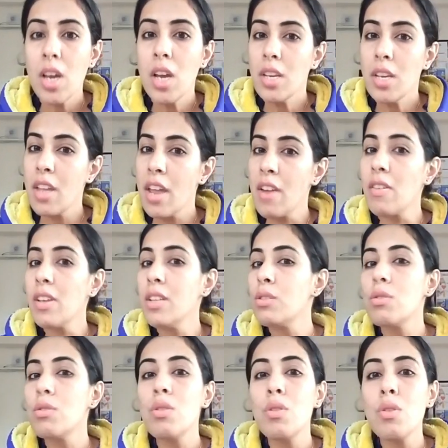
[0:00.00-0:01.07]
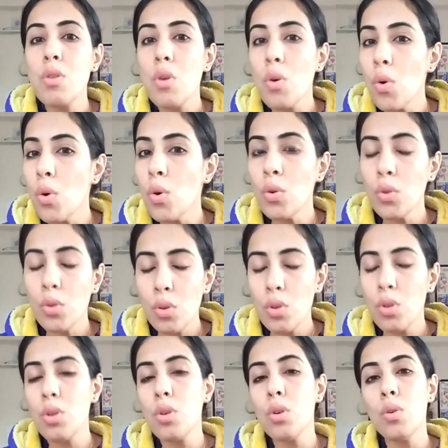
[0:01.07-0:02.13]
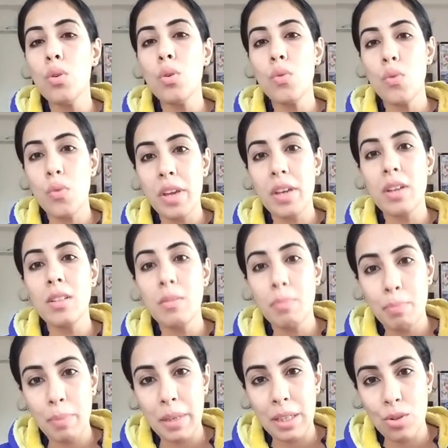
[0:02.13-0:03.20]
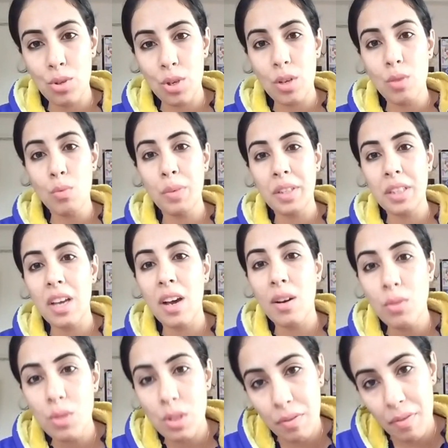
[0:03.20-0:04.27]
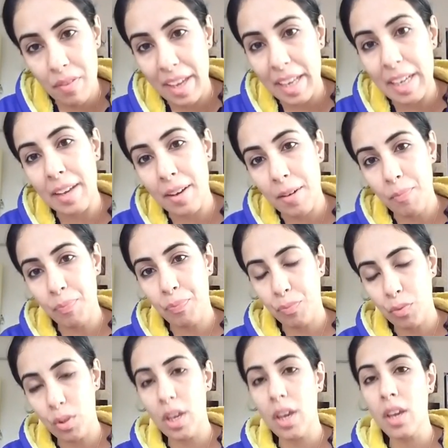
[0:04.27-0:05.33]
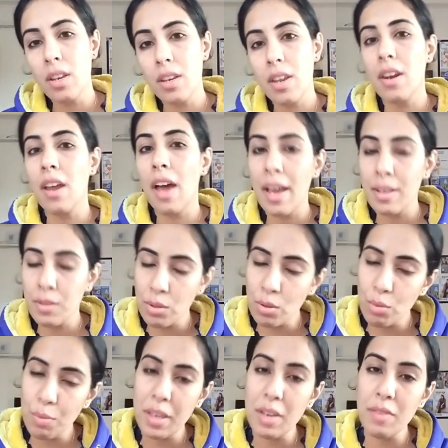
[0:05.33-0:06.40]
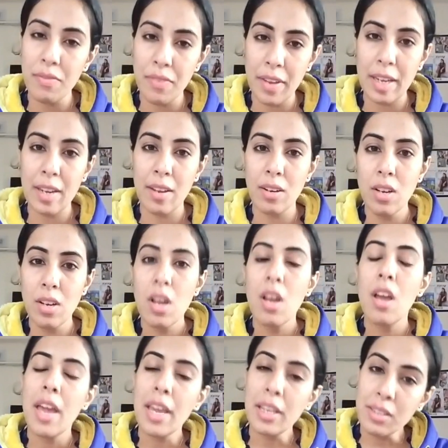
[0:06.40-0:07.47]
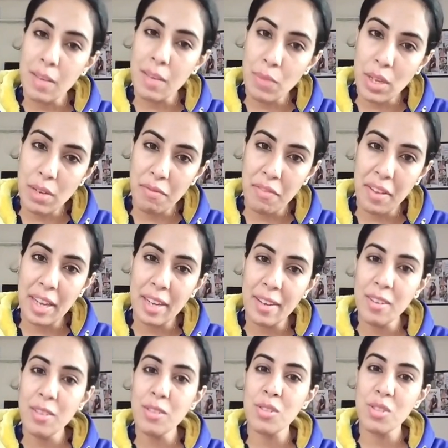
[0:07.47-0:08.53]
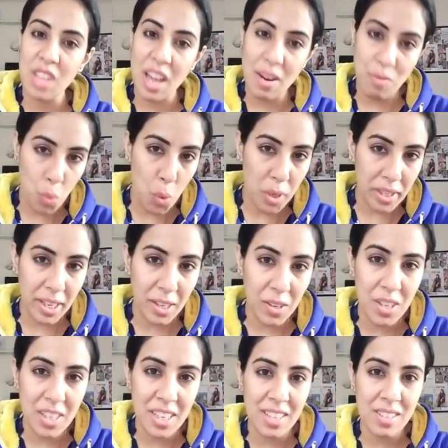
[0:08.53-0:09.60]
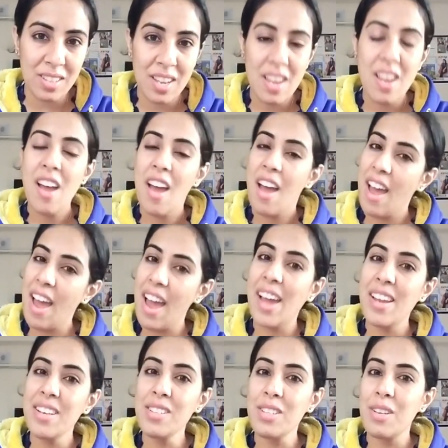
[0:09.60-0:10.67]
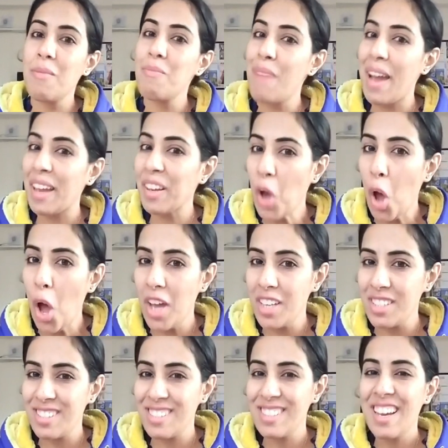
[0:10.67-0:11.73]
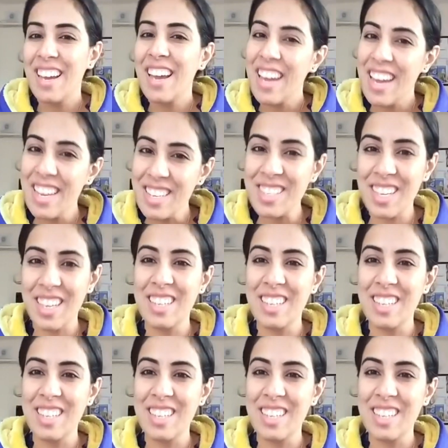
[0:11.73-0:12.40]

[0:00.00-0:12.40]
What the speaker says: there is no real picture without a failure. Okay, there has to be a failure. Accept that failure, start working on it, and bang on. Hit